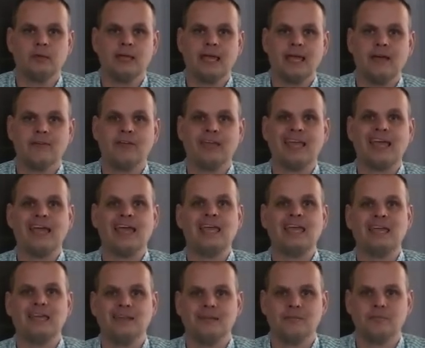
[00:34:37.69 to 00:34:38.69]
having an
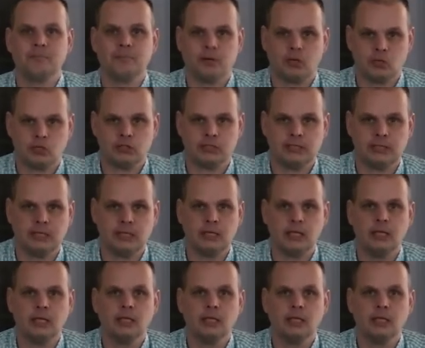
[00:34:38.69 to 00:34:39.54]
in-person